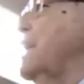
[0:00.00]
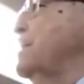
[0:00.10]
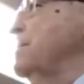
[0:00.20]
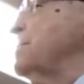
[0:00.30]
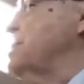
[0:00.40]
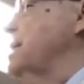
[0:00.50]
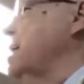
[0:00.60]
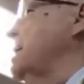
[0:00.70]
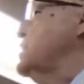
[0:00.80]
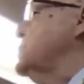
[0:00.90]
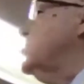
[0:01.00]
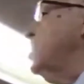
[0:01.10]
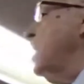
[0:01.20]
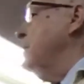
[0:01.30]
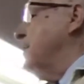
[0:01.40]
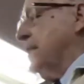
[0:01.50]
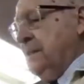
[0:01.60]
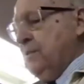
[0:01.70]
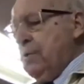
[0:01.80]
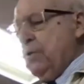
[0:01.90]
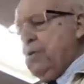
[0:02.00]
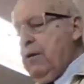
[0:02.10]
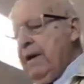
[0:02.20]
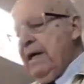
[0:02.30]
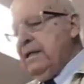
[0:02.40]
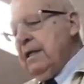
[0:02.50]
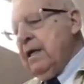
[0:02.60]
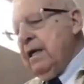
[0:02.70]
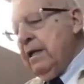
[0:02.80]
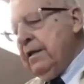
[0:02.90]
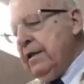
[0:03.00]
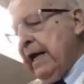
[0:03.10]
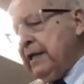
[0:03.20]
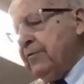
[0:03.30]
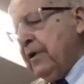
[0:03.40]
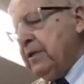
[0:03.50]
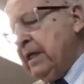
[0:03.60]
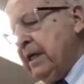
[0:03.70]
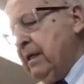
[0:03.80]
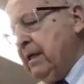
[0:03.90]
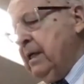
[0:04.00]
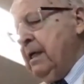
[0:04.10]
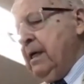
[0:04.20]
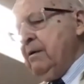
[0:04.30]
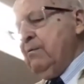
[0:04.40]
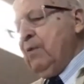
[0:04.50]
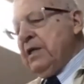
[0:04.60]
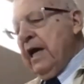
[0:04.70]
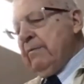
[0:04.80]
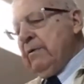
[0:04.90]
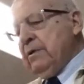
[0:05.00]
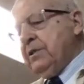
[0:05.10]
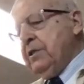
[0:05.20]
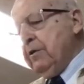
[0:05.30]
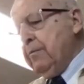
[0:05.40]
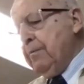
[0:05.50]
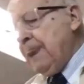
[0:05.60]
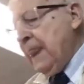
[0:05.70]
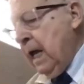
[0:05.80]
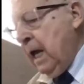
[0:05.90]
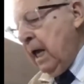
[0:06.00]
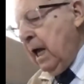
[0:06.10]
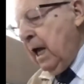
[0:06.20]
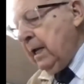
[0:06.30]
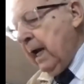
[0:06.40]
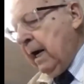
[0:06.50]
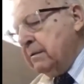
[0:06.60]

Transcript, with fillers: the sinless Jesus, as we'll talk about in the next verse here, was able to. Now,